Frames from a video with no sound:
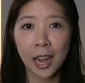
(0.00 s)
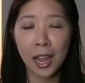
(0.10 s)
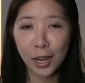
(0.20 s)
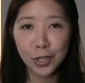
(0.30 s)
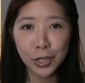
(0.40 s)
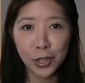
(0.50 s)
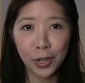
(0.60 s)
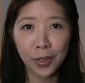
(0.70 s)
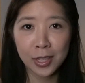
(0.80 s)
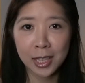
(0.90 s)
I actually
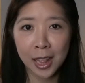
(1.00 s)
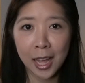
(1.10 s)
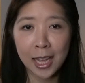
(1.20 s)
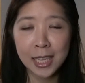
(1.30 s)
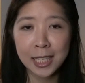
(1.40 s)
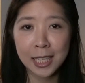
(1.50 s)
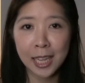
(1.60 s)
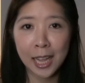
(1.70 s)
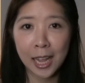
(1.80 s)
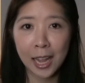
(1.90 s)
took this class
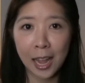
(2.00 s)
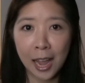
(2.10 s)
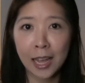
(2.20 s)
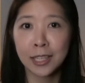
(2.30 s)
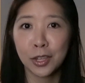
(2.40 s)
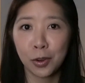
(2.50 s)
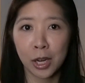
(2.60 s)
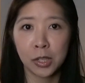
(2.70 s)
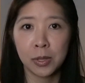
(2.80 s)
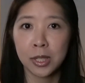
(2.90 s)
as a
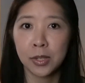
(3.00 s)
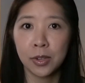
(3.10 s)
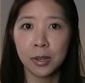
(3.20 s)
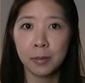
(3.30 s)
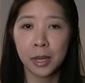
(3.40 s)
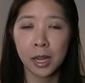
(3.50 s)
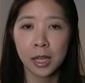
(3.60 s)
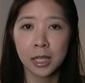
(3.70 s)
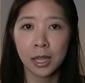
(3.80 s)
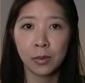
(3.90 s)
graduate student
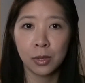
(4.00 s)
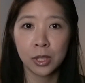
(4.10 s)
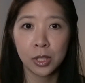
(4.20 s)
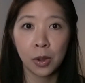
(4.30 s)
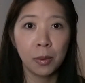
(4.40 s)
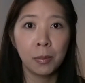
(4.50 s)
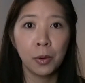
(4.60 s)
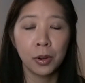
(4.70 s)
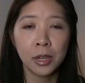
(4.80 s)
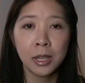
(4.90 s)
because it was so
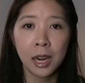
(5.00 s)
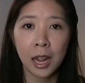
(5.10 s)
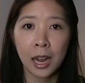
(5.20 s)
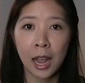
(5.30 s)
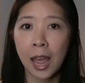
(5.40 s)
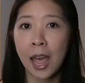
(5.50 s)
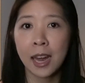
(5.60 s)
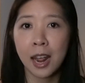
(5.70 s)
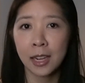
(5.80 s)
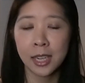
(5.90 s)
important, and I
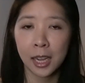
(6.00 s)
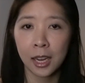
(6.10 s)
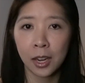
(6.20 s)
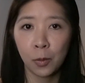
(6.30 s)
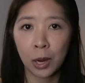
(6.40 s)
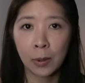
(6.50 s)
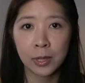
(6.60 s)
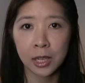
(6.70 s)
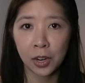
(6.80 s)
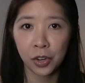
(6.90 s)
had not taken it when I
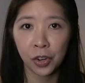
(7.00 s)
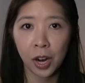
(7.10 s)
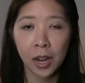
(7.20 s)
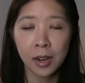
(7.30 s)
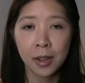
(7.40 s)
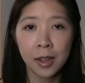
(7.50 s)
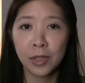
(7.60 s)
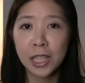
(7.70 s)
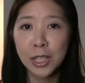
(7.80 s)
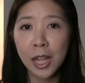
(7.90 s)
was an undergrad.
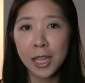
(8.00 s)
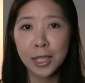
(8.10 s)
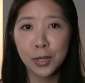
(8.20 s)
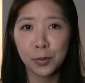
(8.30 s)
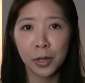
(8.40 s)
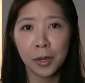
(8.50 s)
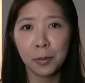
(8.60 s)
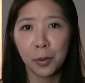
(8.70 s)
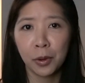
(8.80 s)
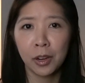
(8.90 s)
This class is really
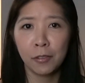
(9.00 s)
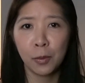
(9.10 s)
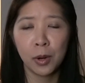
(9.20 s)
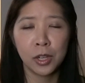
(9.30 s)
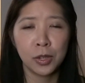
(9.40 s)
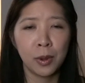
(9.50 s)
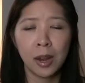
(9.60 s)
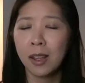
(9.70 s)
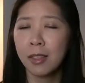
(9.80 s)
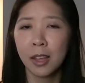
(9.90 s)
important if you want to do
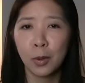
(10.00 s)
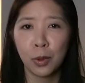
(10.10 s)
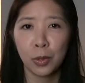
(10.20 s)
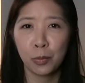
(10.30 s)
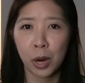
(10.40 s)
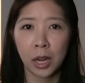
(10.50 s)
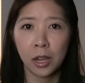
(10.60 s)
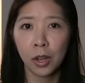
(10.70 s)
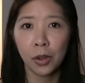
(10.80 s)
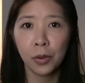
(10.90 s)
anything with writing
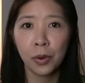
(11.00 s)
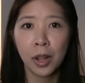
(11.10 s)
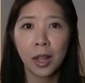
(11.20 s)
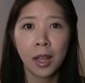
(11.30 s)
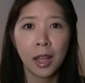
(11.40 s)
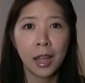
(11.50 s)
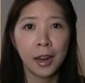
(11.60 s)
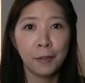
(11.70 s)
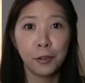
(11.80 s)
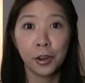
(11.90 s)
code.
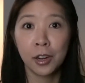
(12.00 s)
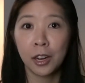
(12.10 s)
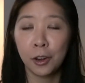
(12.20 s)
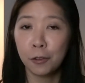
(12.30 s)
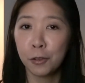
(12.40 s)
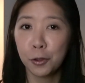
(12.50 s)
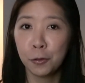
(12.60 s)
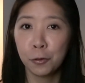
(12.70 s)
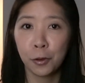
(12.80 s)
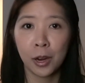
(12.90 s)
And if you're going to interview
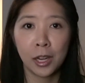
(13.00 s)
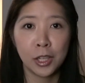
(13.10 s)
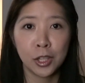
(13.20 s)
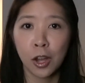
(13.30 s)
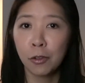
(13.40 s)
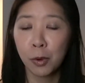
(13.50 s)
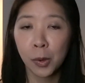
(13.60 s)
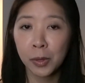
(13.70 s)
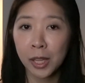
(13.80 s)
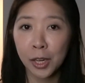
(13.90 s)
for any
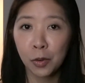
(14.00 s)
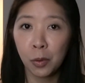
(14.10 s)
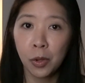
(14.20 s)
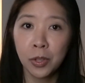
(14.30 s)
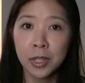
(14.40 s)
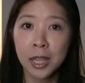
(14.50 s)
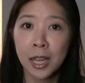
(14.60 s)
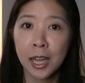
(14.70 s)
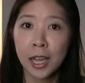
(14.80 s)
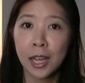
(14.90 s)
software related roles,
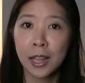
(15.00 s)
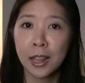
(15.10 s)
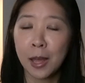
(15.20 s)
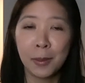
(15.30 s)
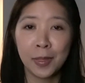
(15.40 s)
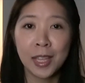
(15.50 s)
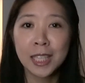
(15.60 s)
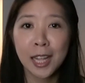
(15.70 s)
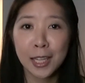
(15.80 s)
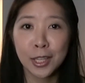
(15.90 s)
I mean,
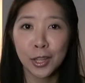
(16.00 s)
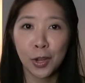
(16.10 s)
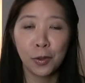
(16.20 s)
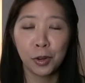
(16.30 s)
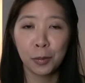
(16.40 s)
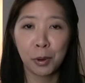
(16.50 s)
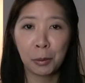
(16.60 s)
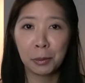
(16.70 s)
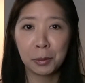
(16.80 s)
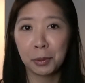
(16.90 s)
this class alone could
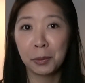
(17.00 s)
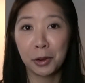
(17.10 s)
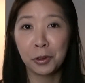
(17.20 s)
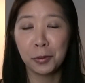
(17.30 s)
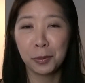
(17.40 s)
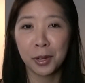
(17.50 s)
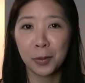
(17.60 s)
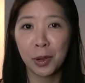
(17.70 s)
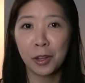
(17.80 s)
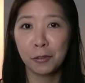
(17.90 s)
probably prepare you pretty
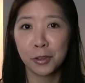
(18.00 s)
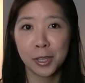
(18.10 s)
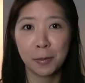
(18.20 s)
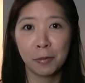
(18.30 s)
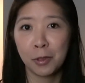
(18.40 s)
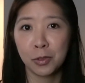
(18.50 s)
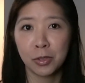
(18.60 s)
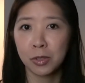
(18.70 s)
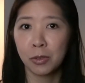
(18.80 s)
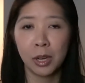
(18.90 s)
well for some of those
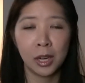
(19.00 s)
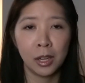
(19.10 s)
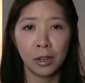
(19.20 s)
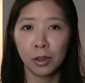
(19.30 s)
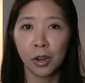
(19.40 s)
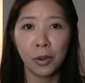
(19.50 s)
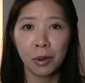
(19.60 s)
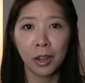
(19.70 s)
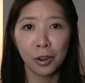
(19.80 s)
screening or coding